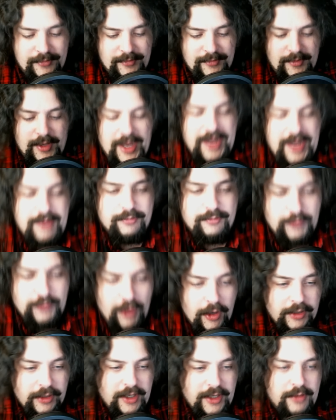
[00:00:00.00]
hate
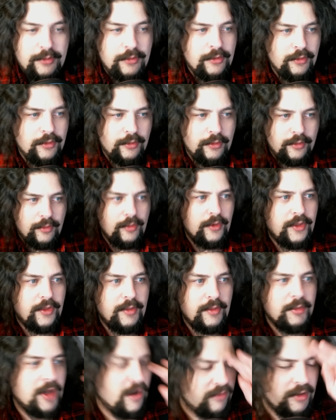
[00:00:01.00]
talking with
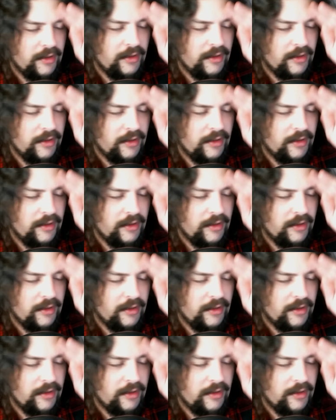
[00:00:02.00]
them covering